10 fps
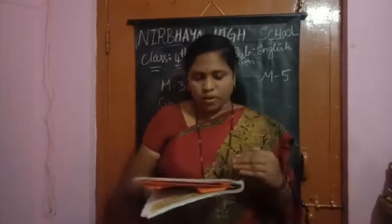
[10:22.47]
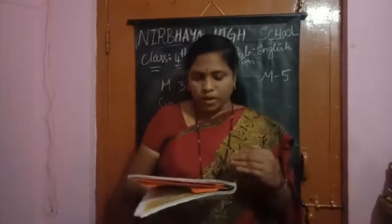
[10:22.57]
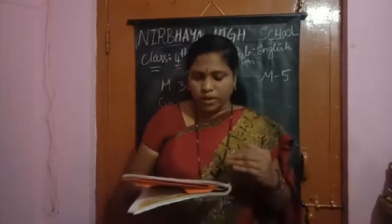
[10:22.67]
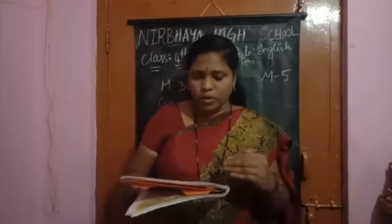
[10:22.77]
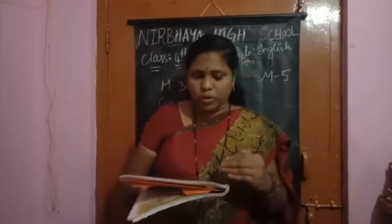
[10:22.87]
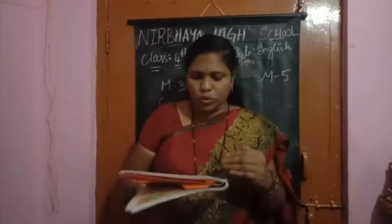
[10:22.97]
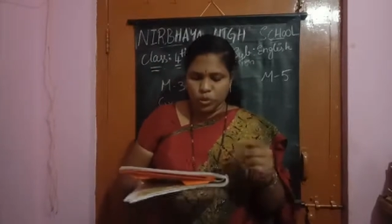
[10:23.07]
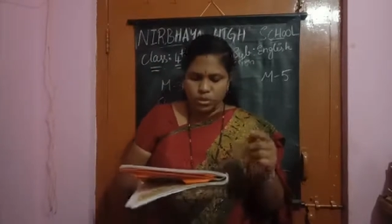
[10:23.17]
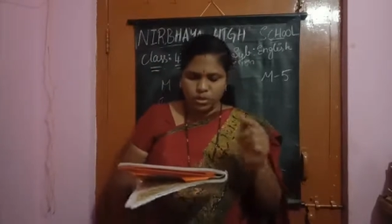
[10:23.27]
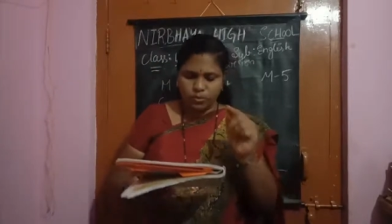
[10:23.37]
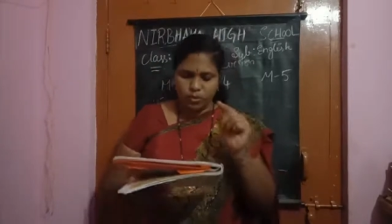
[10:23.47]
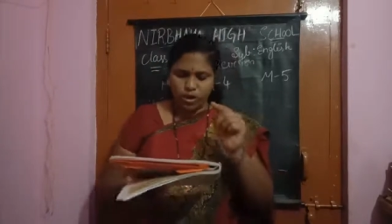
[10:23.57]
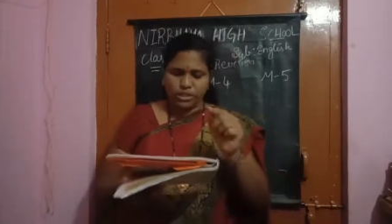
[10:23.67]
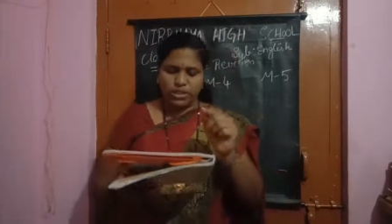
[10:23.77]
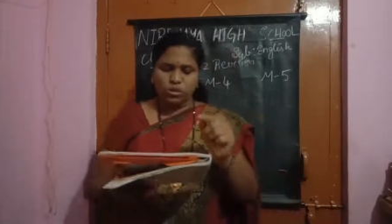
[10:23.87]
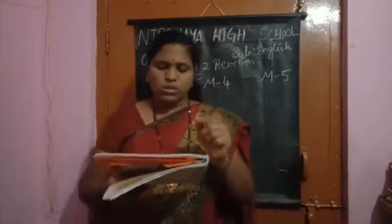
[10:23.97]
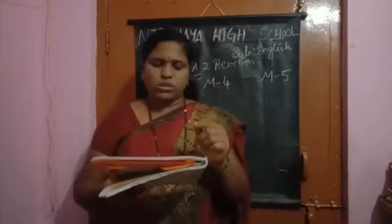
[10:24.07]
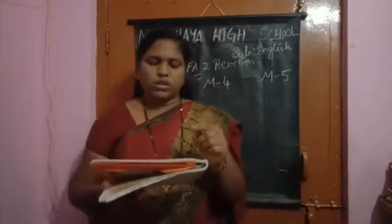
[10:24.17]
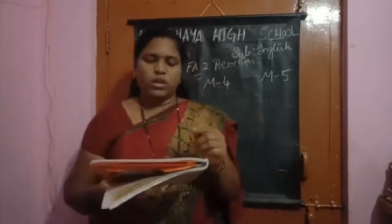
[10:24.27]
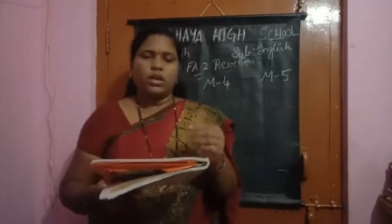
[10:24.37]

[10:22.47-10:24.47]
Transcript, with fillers: it shows, it points also